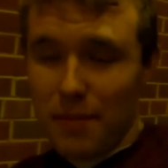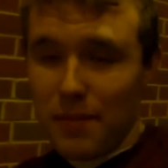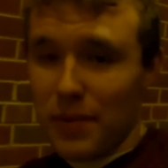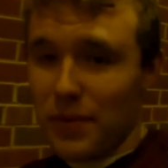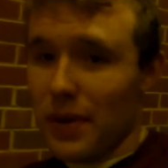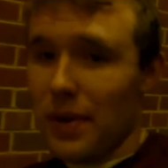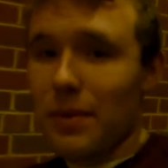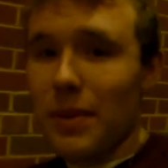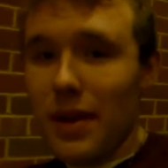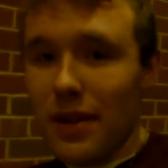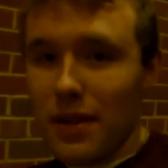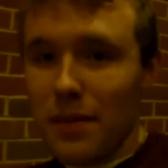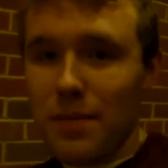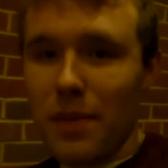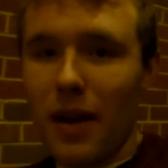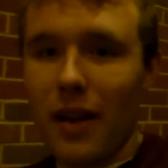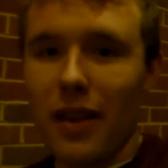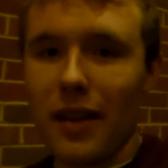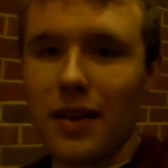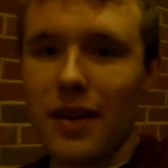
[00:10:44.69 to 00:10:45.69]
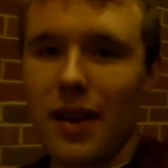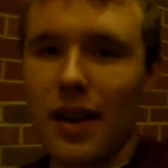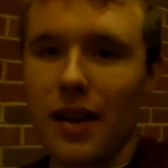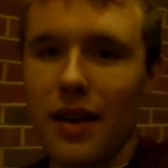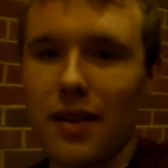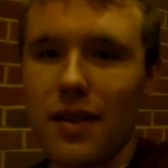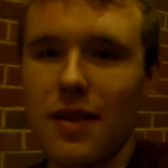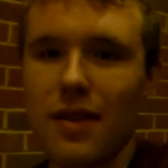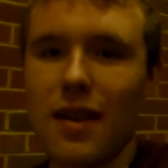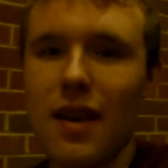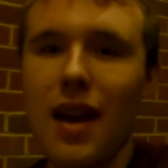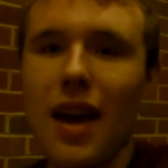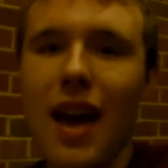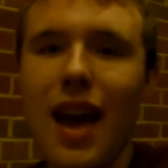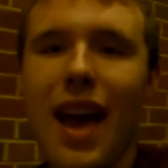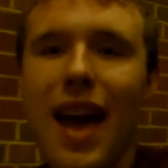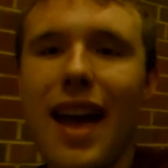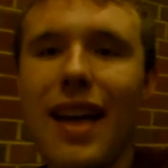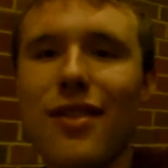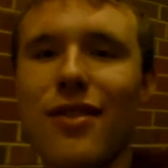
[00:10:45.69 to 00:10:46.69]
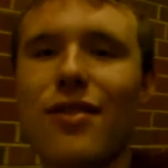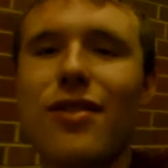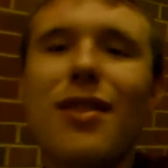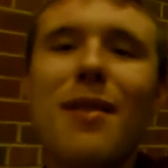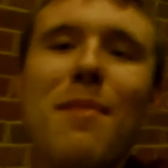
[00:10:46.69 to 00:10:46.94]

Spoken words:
between recent politics and just